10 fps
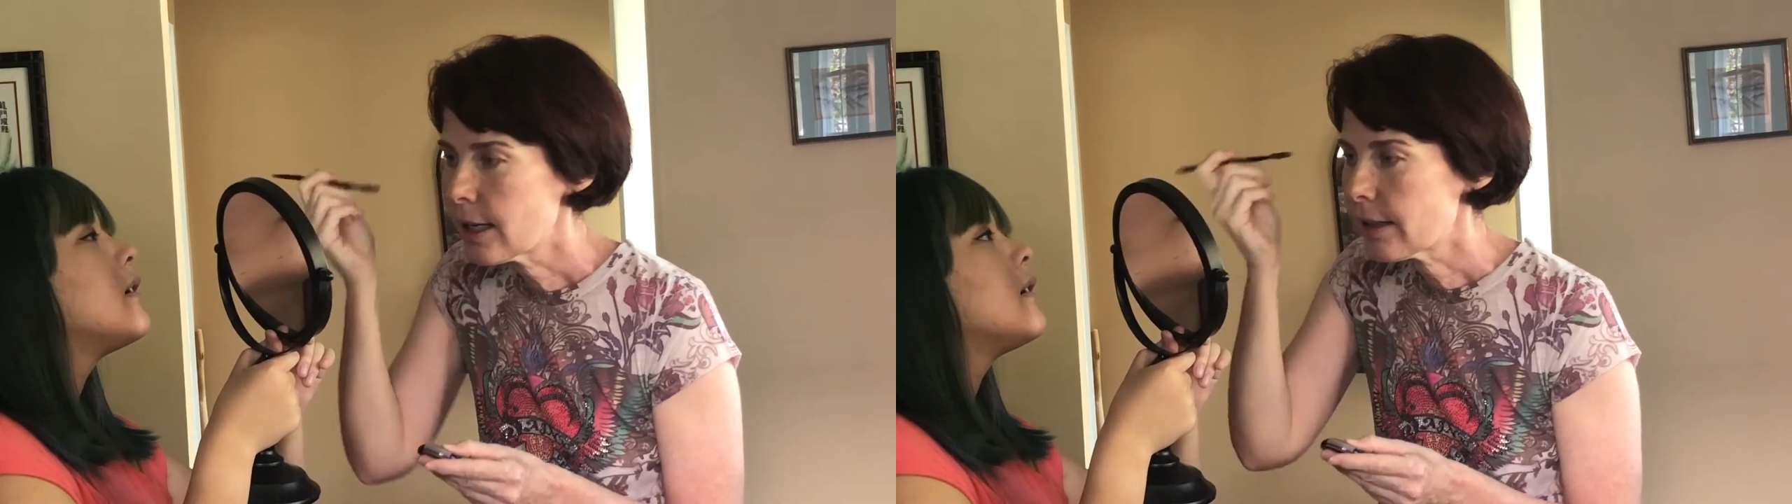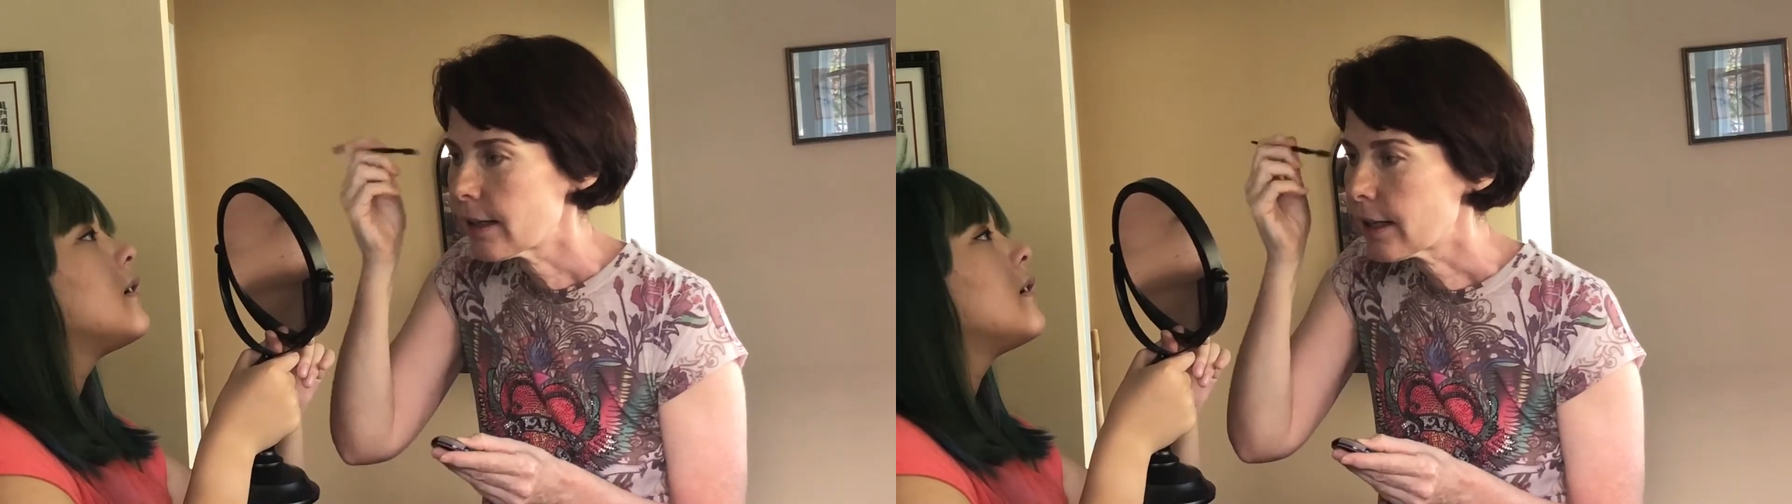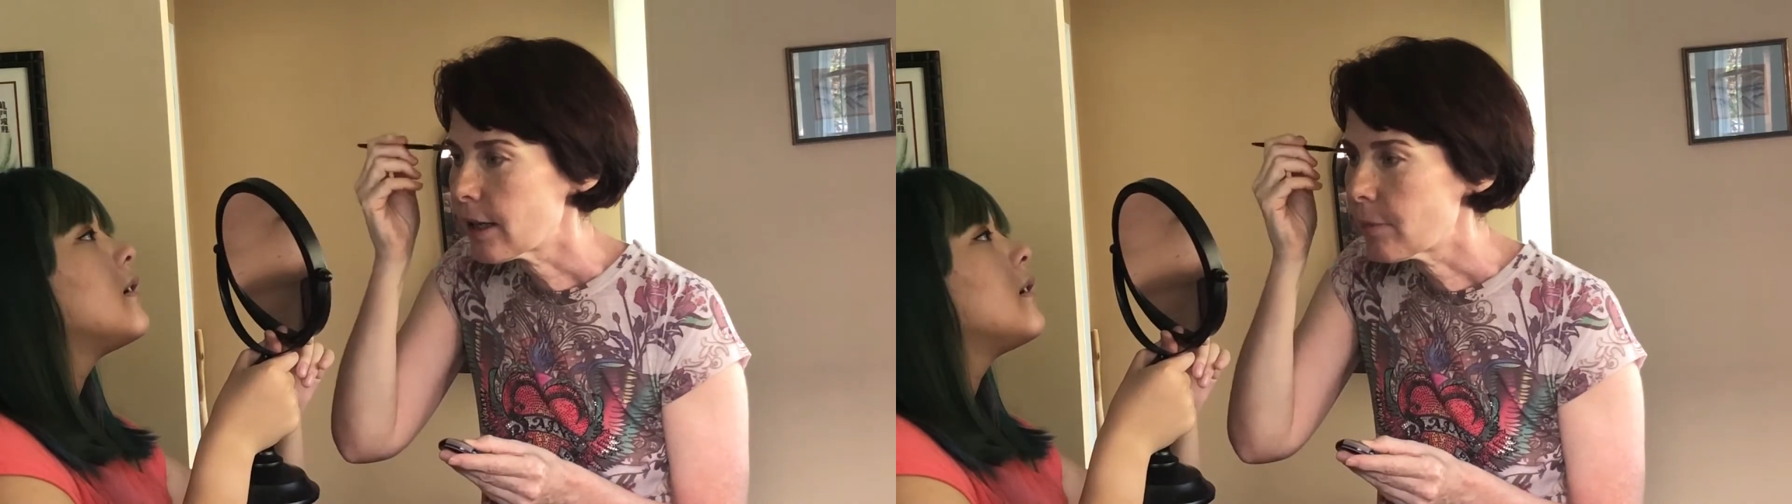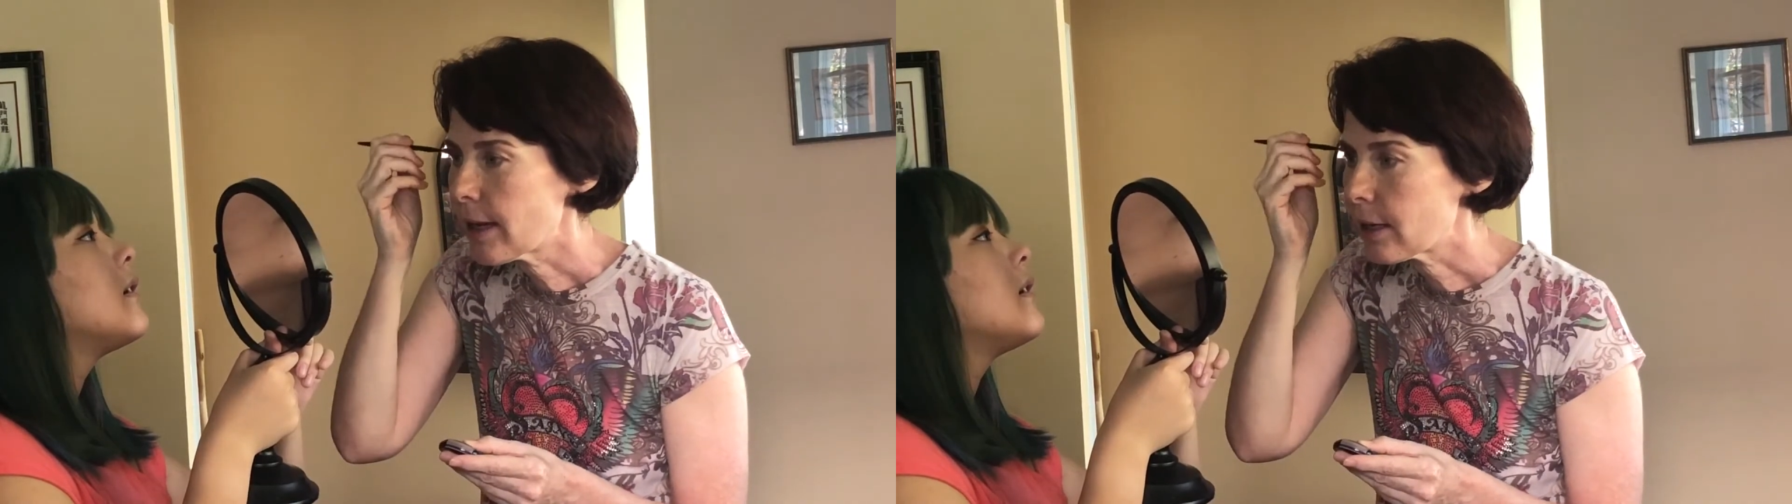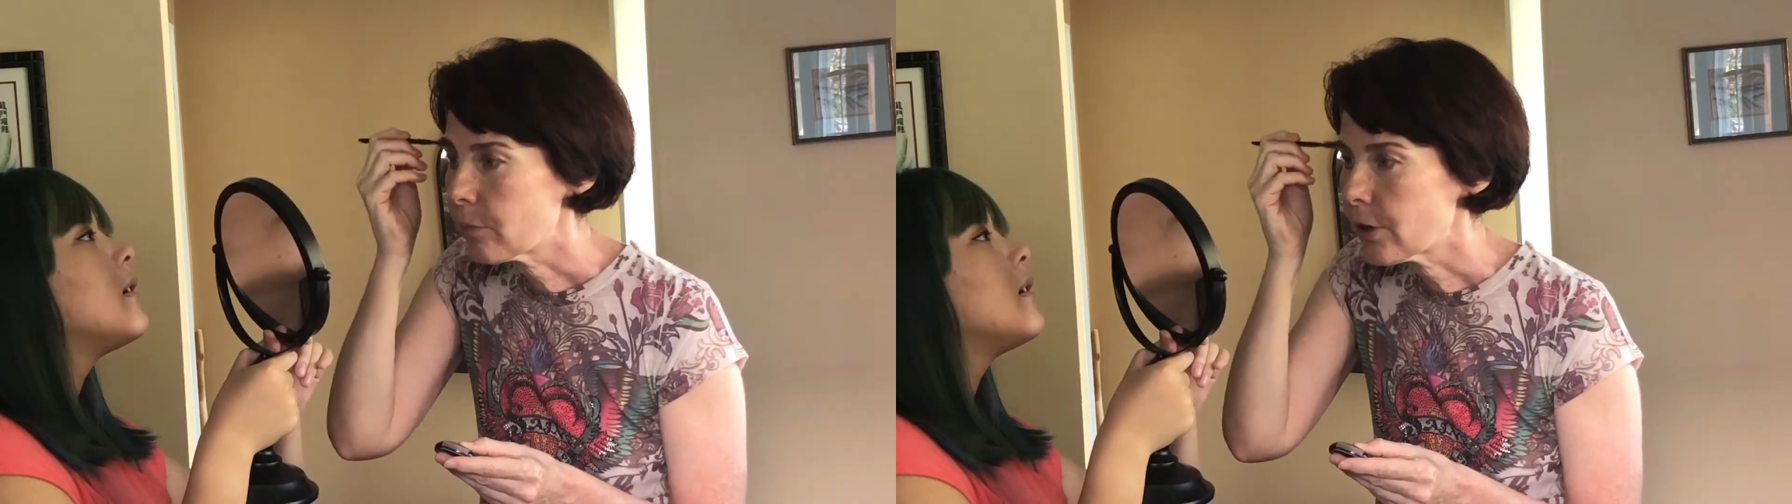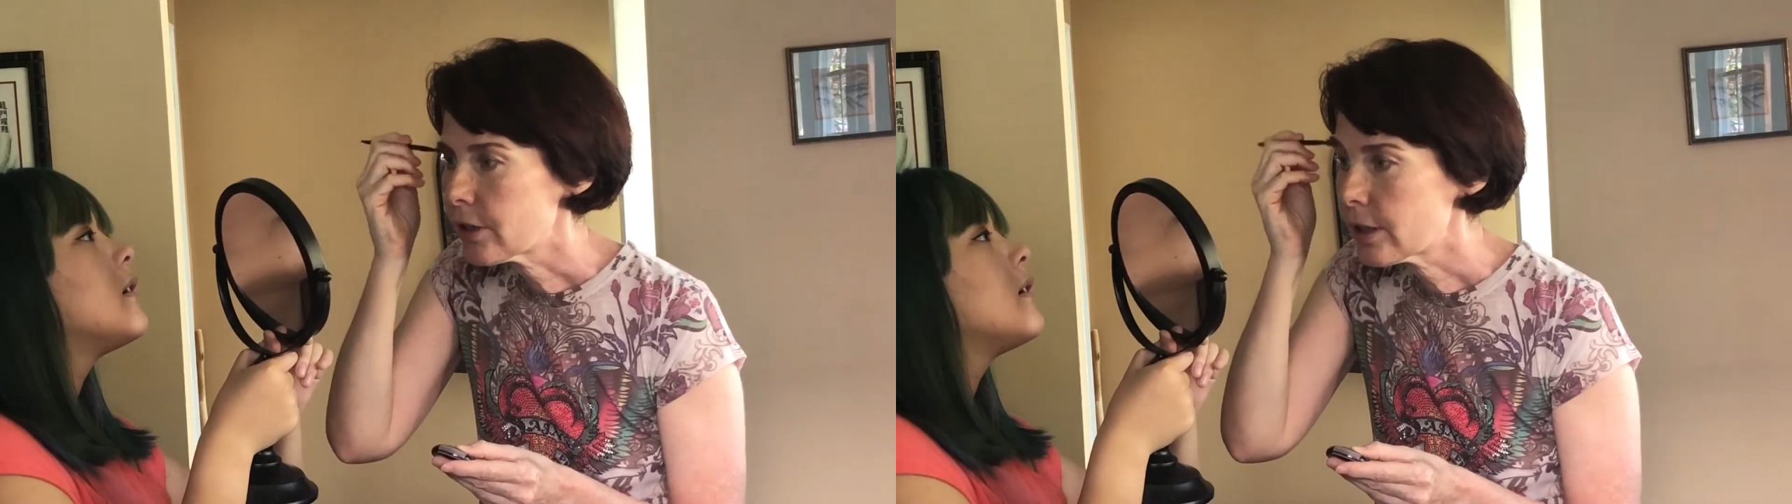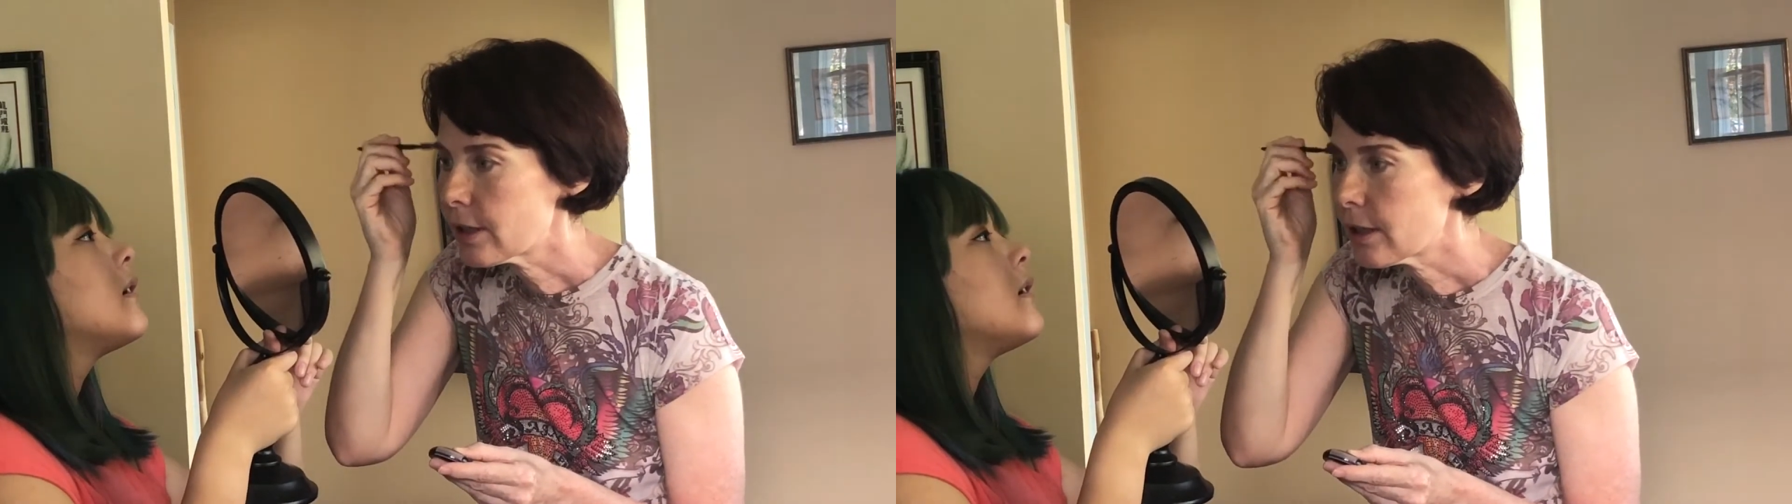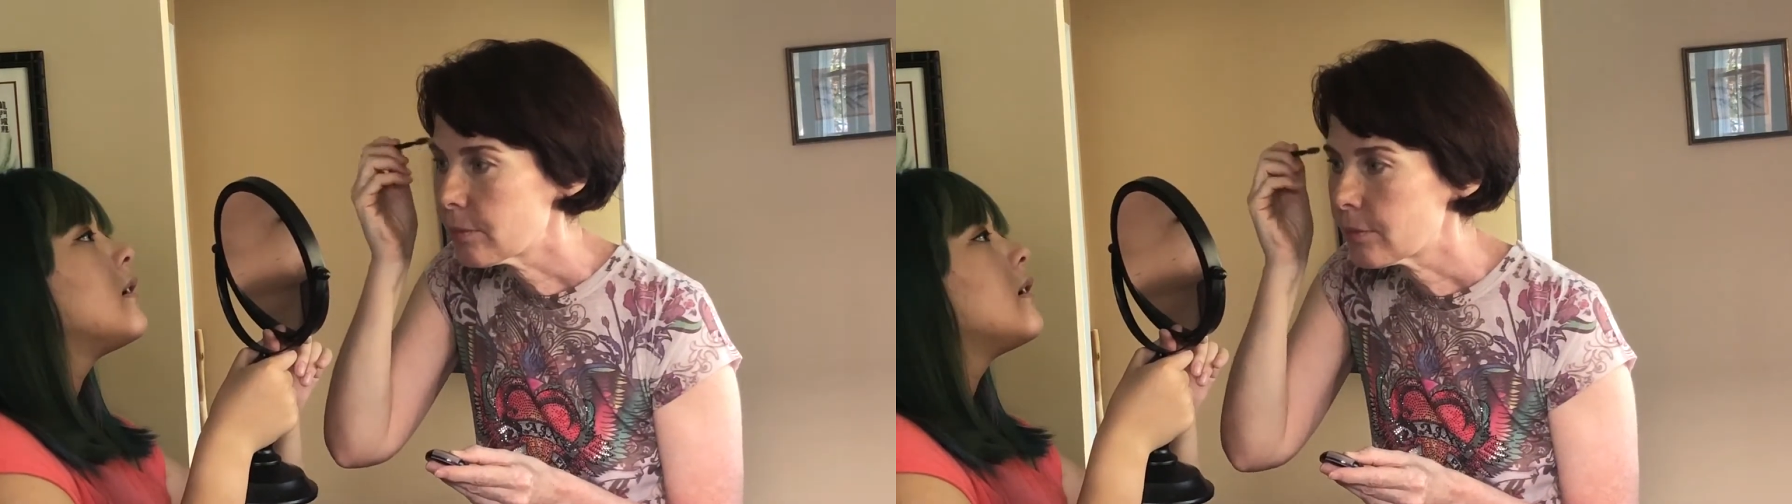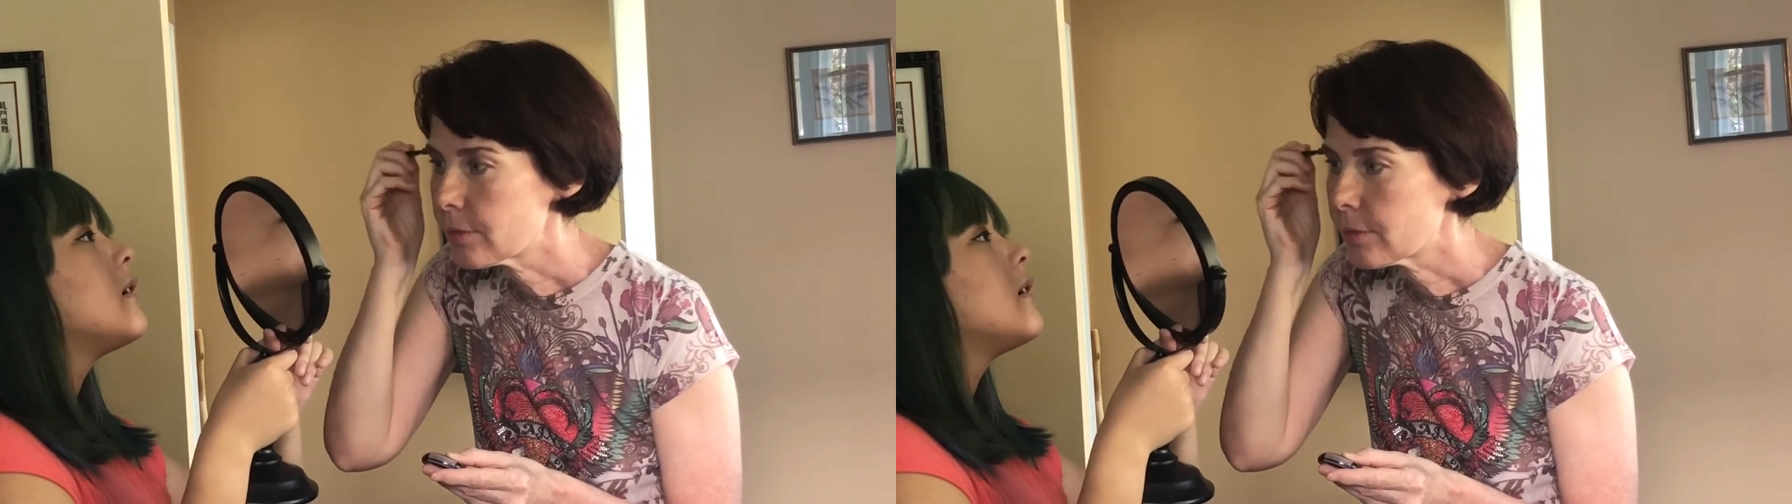Then I come back and brush it up.